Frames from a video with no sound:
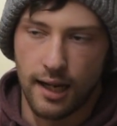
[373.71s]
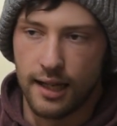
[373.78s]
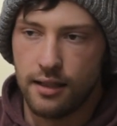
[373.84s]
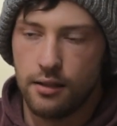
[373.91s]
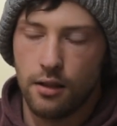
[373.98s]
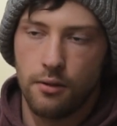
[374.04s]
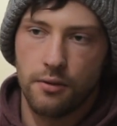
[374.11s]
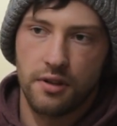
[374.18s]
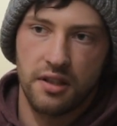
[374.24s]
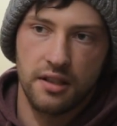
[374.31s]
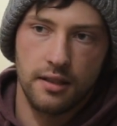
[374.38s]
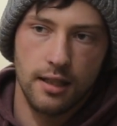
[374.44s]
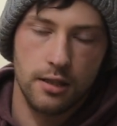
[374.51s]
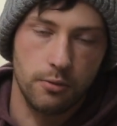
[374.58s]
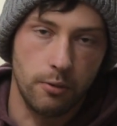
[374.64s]
I don't
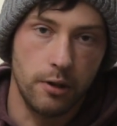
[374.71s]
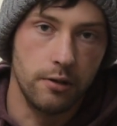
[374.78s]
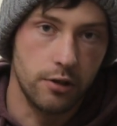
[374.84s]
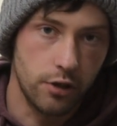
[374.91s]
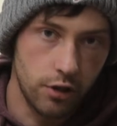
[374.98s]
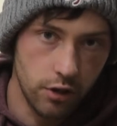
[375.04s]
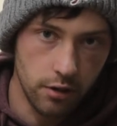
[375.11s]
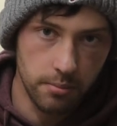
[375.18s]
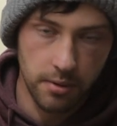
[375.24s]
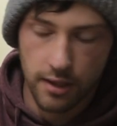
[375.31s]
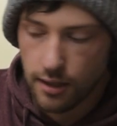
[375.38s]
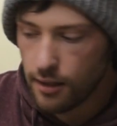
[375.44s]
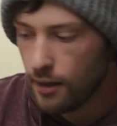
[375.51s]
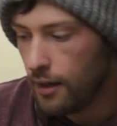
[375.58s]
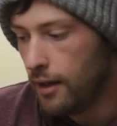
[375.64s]
think that's where it should
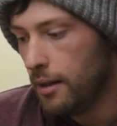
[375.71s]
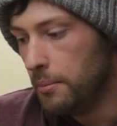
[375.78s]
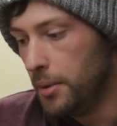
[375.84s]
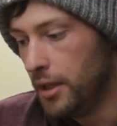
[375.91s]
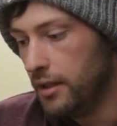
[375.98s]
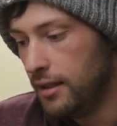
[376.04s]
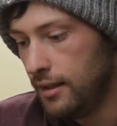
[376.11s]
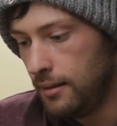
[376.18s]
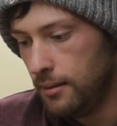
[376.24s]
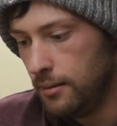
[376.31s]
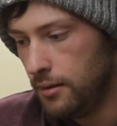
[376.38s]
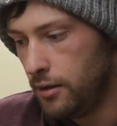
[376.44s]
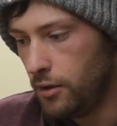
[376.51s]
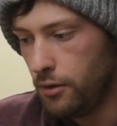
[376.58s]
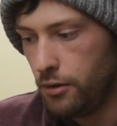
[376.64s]
be, but
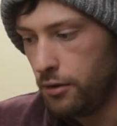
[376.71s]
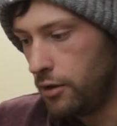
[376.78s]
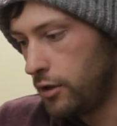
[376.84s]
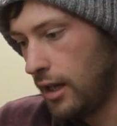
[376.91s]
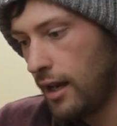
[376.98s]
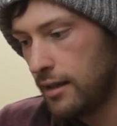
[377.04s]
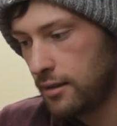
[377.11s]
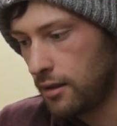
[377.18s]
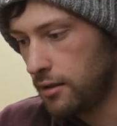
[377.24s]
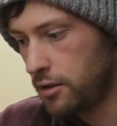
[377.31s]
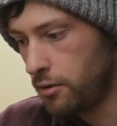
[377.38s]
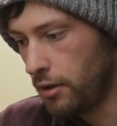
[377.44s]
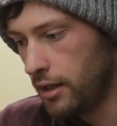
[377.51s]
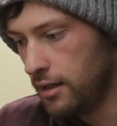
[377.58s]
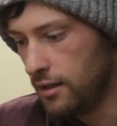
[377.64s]
due to size
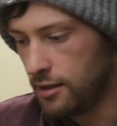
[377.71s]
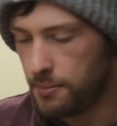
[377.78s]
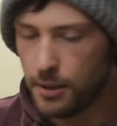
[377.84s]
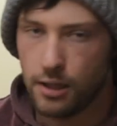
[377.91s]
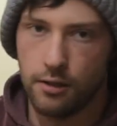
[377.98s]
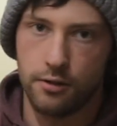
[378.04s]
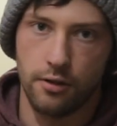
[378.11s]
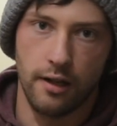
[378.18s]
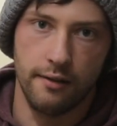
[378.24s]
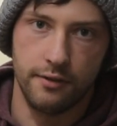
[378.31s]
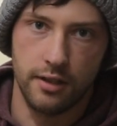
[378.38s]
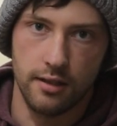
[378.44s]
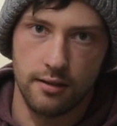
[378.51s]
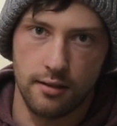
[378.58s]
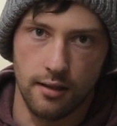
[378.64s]
constraint, it's better to have
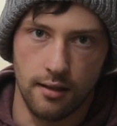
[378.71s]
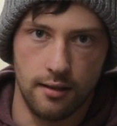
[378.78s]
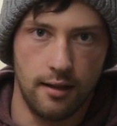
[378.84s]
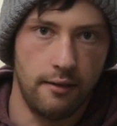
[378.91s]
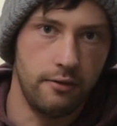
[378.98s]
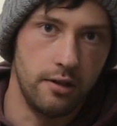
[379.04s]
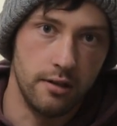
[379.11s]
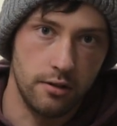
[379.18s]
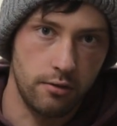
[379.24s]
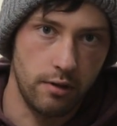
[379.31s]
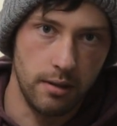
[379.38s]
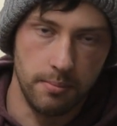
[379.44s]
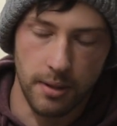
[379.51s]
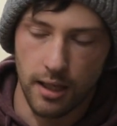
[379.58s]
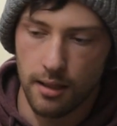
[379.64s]
this than having a
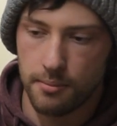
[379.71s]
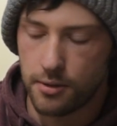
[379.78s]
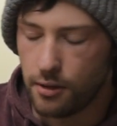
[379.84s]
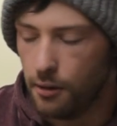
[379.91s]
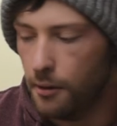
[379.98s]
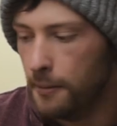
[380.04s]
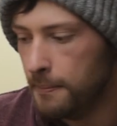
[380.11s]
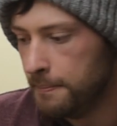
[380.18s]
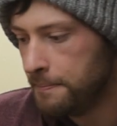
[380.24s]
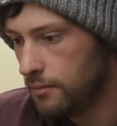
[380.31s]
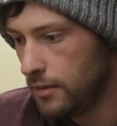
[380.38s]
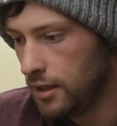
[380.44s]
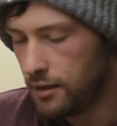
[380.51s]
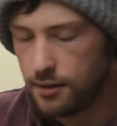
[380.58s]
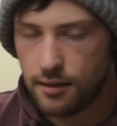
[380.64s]
straight pipe. So
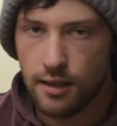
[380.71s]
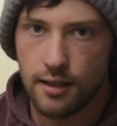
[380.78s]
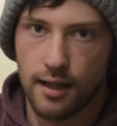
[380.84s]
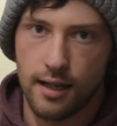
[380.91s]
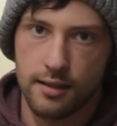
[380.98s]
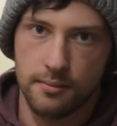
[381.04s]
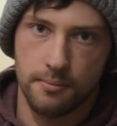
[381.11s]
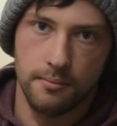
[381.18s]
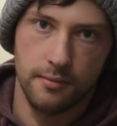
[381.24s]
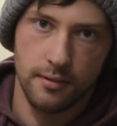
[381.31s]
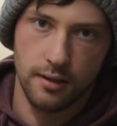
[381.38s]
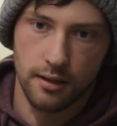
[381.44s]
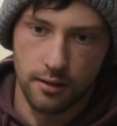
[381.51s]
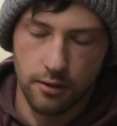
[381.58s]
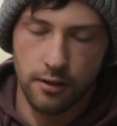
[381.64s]
it still has
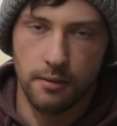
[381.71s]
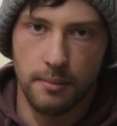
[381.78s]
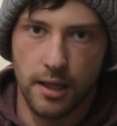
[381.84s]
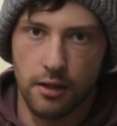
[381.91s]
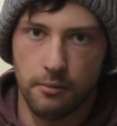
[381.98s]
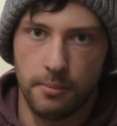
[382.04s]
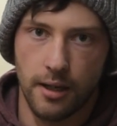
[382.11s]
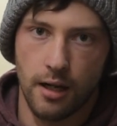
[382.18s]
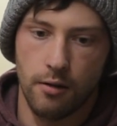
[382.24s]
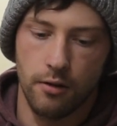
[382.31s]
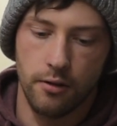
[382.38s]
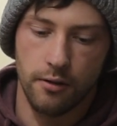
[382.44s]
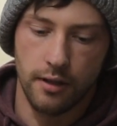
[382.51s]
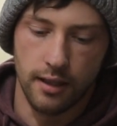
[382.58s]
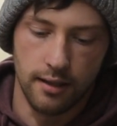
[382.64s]
a good amount of
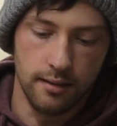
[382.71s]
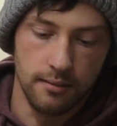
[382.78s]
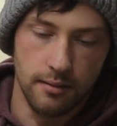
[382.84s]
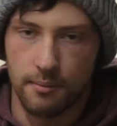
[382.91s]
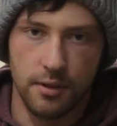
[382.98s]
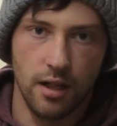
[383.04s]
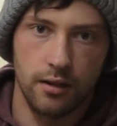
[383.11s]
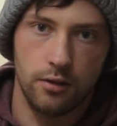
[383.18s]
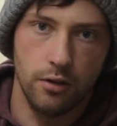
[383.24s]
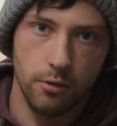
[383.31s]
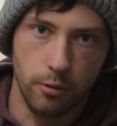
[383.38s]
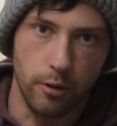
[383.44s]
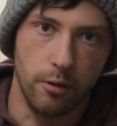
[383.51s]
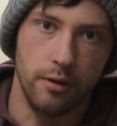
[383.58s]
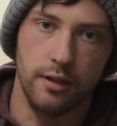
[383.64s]
power, and I'm not too
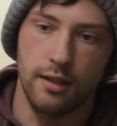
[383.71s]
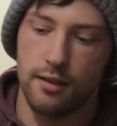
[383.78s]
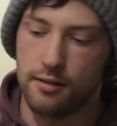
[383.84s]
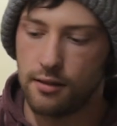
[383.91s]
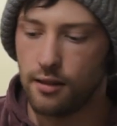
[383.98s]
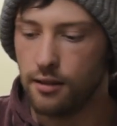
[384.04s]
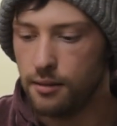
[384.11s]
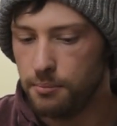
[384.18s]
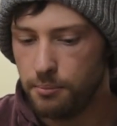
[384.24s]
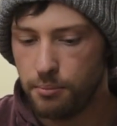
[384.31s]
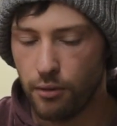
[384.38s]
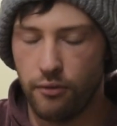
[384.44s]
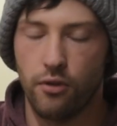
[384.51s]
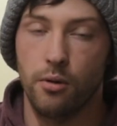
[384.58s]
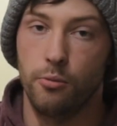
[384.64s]
worried it's gonna
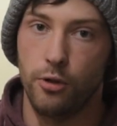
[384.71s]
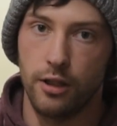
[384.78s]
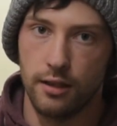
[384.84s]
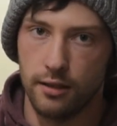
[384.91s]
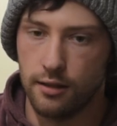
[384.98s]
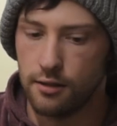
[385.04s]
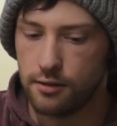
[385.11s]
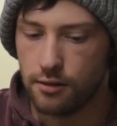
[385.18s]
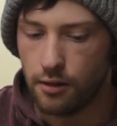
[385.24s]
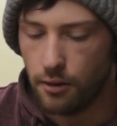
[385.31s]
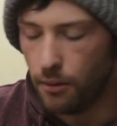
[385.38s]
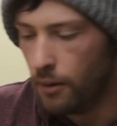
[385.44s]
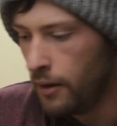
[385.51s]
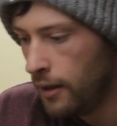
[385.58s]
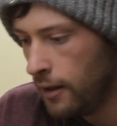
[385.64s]
perform well in the snow.